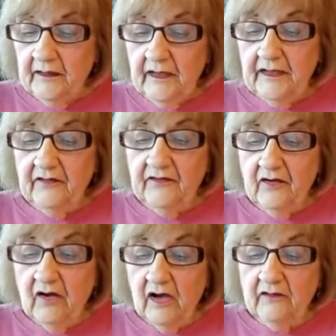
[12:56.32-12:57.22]
It is
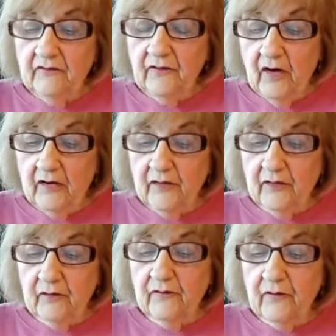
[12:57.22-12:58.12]
not
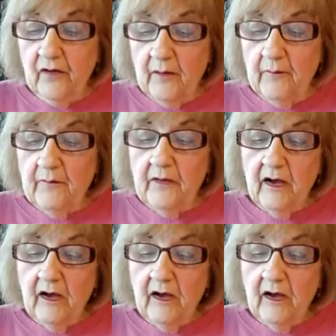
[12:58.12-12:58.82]
farther from